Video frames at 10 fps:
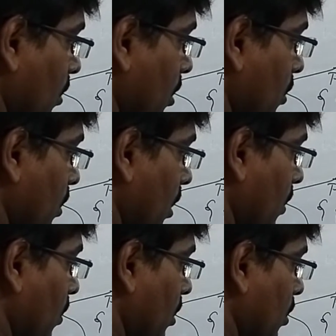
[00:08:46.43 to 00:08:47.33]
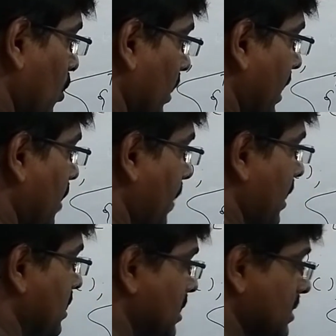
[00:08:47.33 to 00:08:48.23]
to right
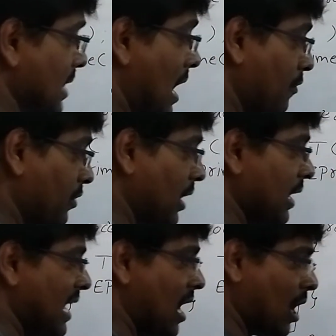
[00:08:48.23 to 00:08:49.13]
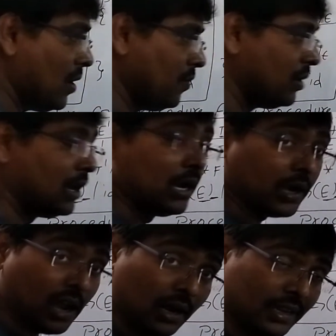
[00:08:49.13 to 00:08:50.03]
parenthesis after E of,
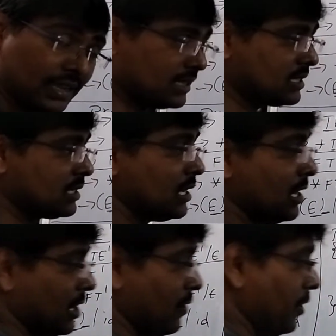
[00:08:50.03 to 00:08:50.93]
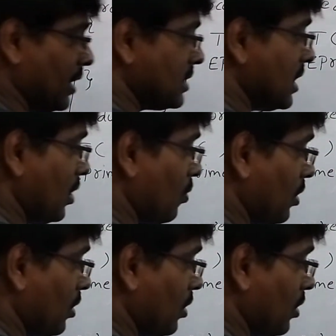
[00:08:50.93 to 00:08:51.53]
not else. If it is equal